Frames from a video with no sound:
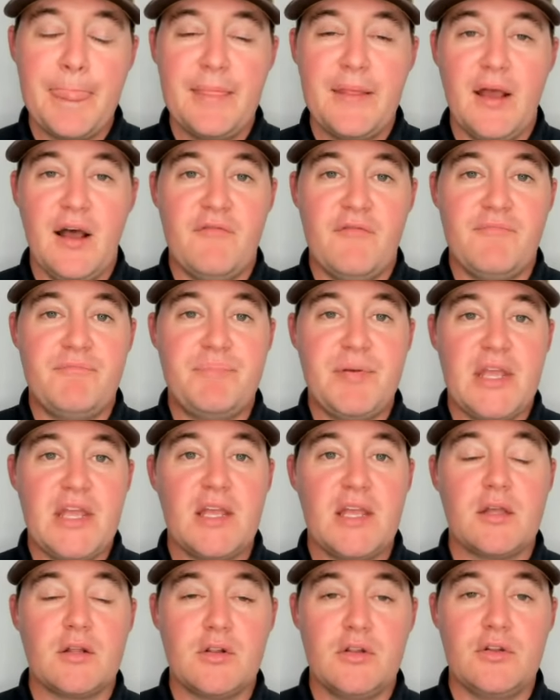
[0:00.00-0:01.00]
of being
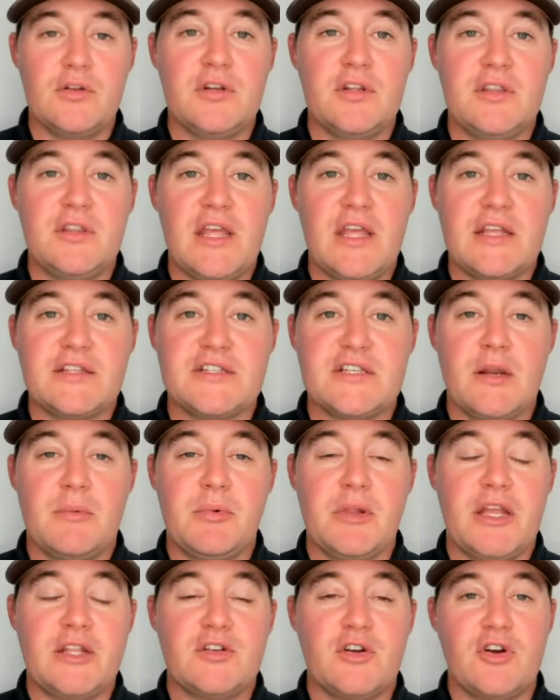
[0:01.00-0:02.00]
included in the
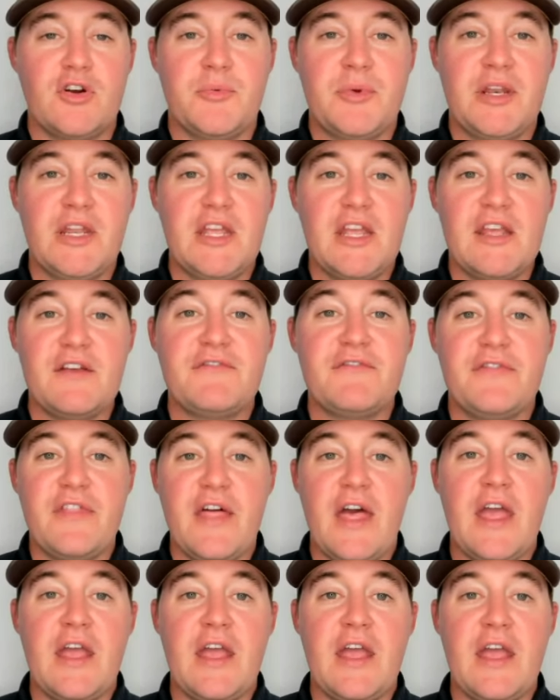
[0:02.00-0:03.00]
NCAA tournament if
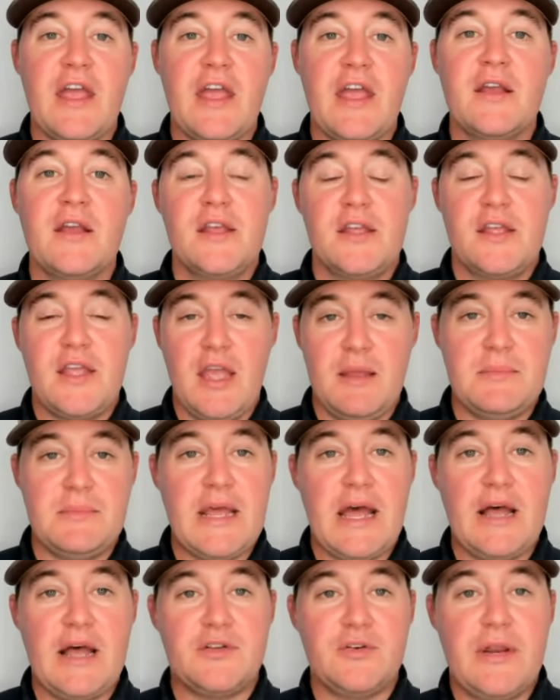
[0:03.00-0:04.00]
they came
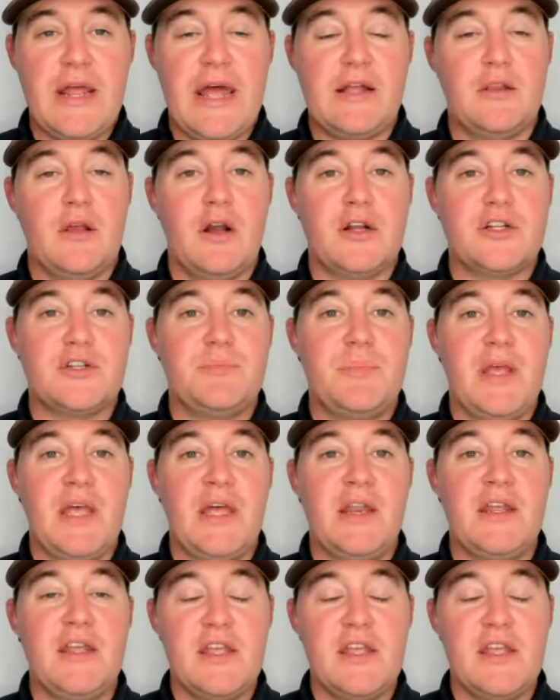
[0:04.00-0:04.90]
down to an at large bid,